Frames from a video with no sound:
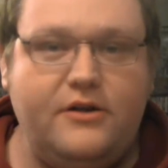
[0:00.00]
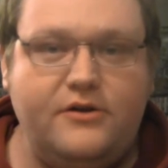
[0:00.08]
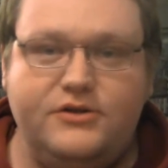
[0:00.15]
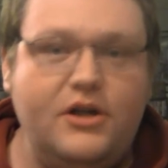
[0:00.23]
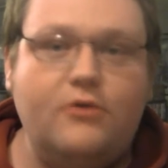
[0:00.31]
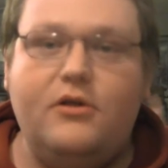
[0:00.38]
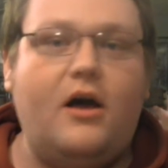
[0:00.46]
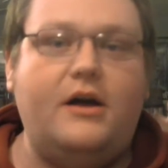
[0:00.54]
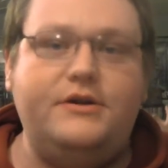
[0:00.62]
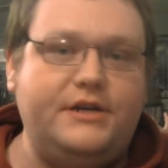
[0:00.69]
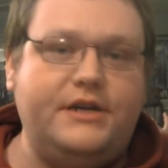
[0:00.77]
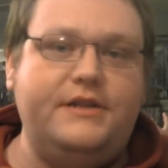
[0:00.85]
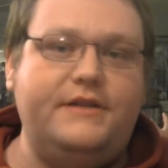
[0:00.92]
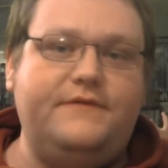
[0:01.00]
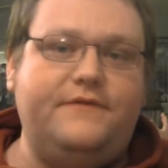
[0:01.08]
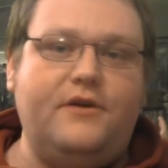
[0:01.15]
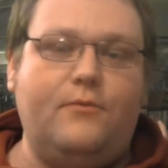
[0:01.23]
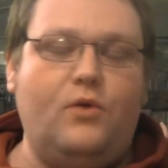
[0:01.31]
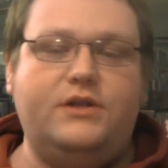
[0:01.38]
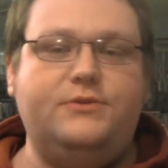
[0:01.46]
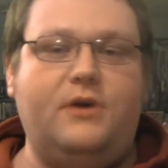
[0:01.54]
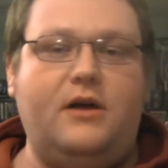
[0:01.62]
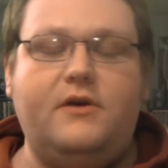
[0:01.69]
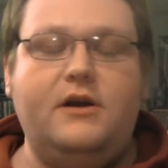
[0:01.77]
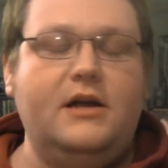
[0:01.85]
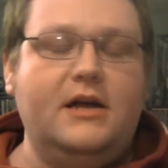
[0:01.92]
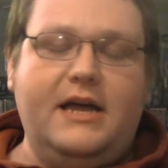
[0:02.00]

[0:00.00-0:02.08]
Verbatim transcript: There's no logic in this film whatsoever.